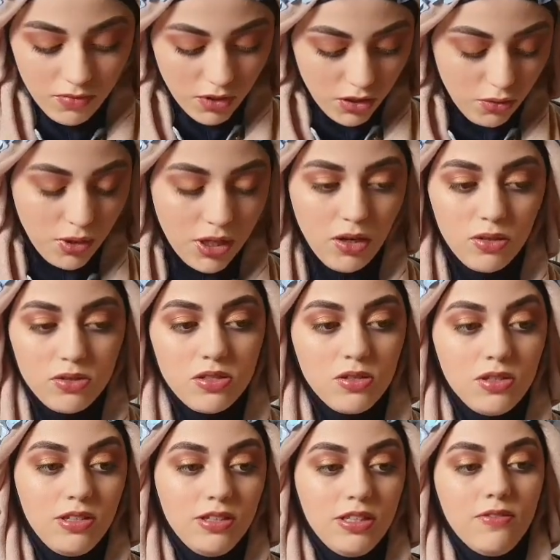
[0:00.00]
You can also
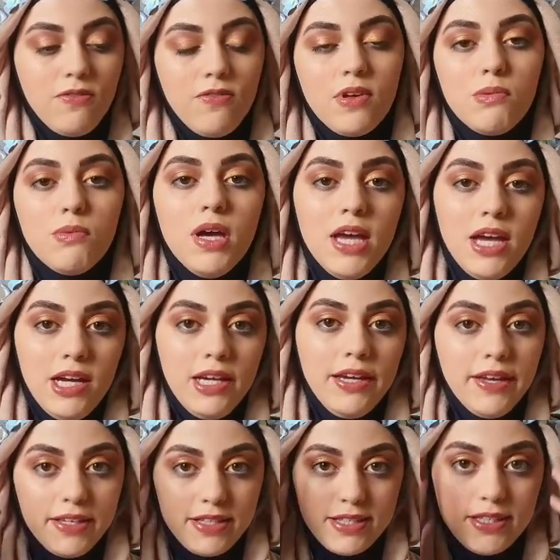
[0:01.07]
leave them
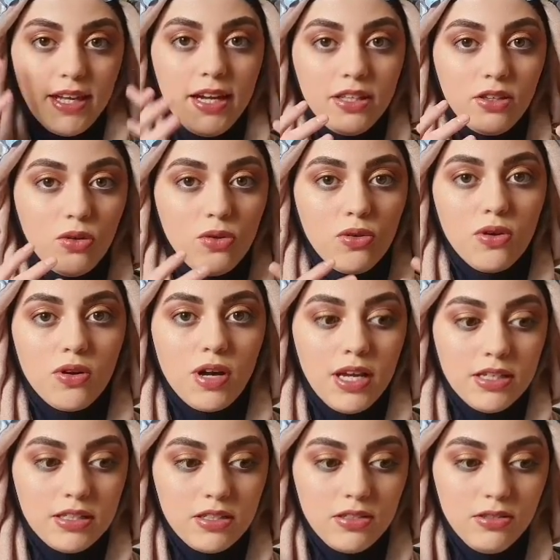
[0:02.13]
as tight or
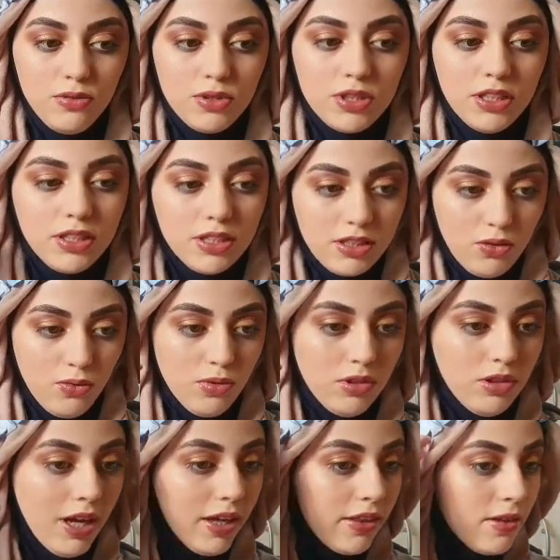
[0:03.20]
as loose as you would
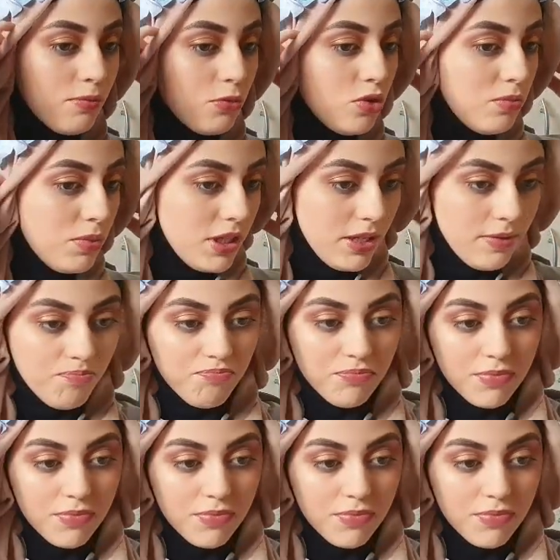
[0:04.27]
like them to be.